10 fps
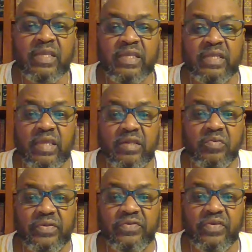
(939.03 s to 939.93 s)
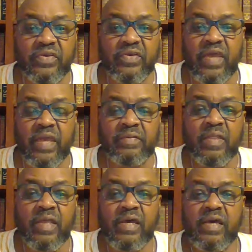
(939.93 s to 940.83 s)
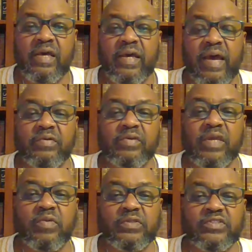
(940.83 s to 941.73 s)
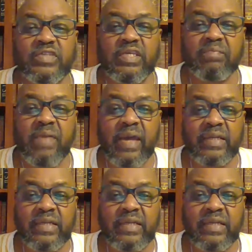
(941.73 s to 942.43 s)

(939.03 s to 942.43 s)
Can I get a witness here? And I don't care what you say about it,